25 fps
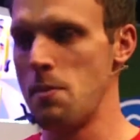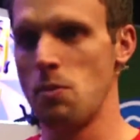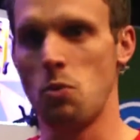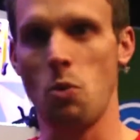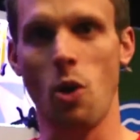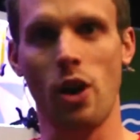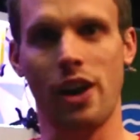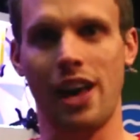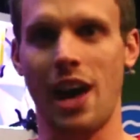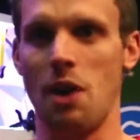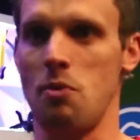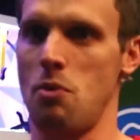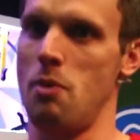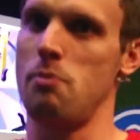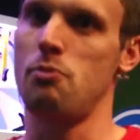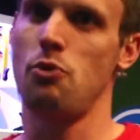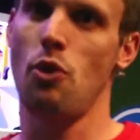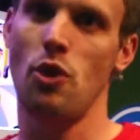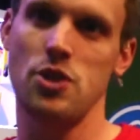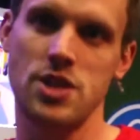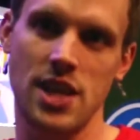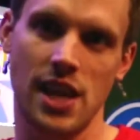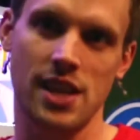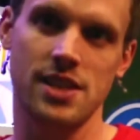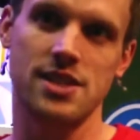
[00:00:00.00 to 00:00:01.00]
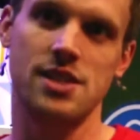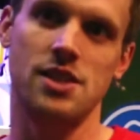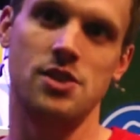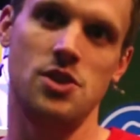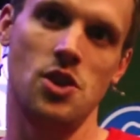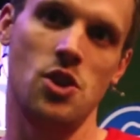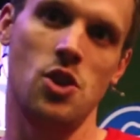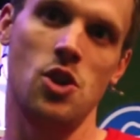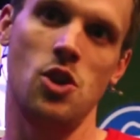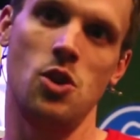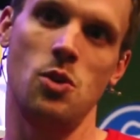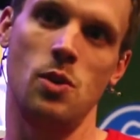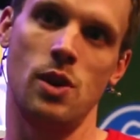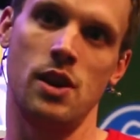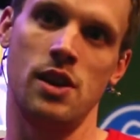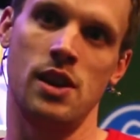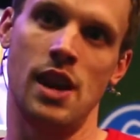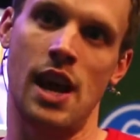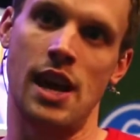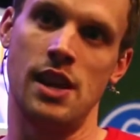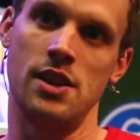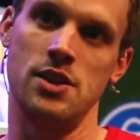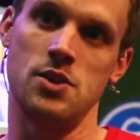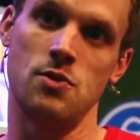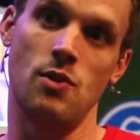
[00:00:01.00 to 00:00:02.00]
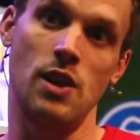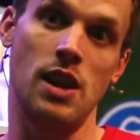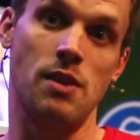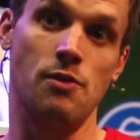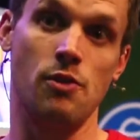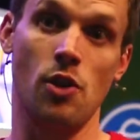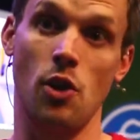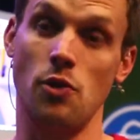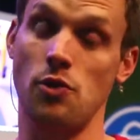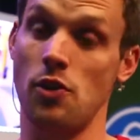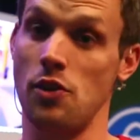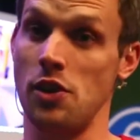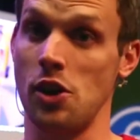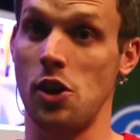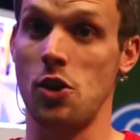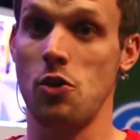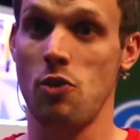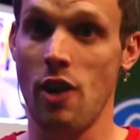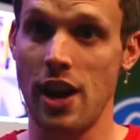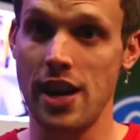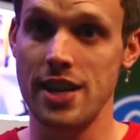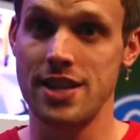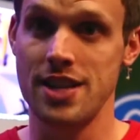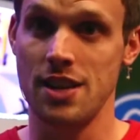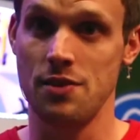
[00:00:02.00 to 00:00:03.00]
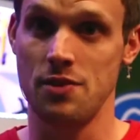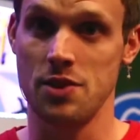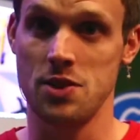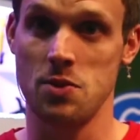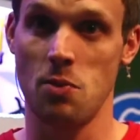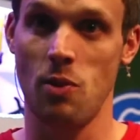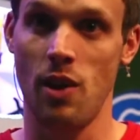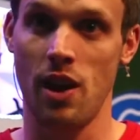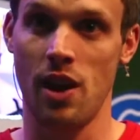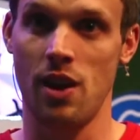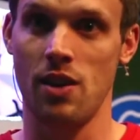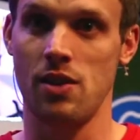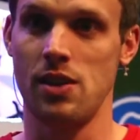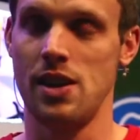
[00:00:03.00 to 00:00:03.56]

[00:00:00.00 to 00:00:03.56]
work out what projects to do and is really involved in the creative as well.